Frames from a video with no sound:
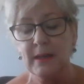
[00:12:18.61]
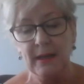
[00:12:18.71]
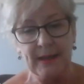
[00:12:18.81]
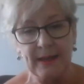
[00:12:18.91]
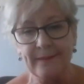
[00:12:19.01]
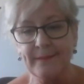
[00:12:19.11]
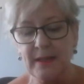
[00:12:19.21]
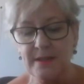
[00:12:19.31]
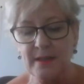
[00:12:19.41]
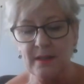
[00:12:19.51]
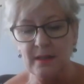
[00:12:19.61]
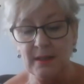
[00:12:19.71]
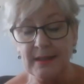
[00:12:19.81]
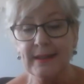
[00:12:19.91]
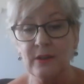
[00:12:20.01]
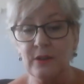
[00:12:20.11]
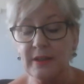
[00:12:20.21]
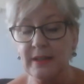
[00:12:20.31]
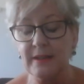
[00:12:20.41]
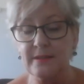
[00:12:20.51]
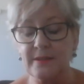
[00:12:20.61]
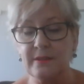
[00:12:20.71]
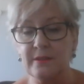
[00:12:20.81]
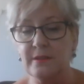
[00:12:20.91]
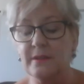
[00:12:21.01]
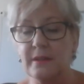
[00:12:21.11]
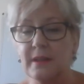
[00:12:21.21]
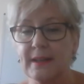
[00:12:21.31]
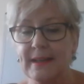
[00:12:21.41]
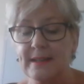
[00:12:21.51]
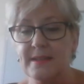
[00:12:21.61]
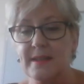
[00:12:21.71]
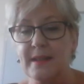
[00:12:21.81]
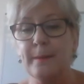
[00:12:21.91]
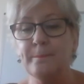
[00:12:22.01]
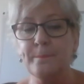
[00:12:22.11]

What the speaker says: Again, there's a link on here to get to them